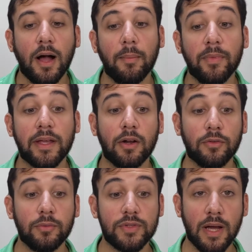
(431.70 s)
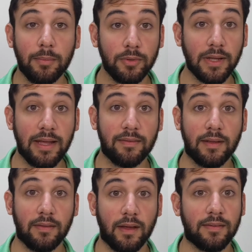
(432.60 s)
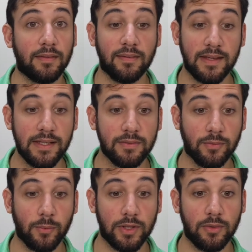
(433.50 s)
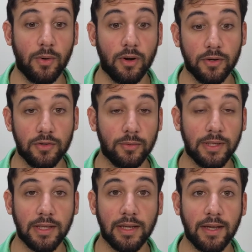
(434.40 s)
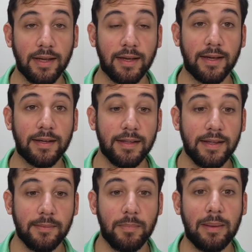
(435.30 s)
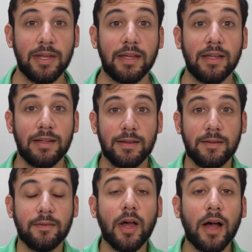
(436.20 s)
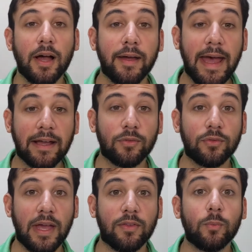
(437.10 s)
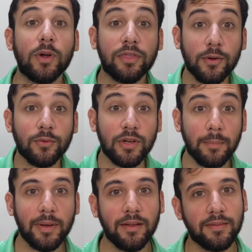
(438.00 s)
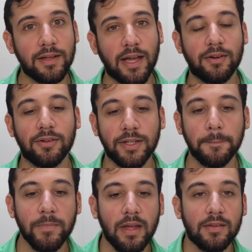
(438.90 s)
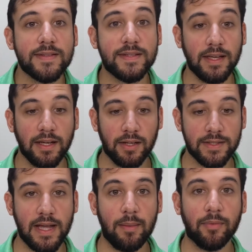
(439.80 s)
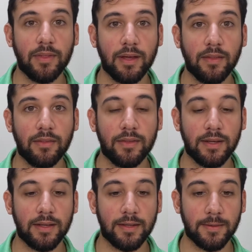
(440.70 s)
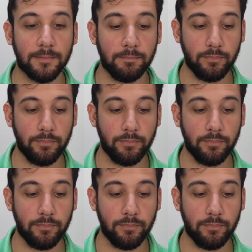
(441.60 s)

They can also double as a seat for when you are doing maybe exercise with those dumbbells that you got earlier. Sitting on top of the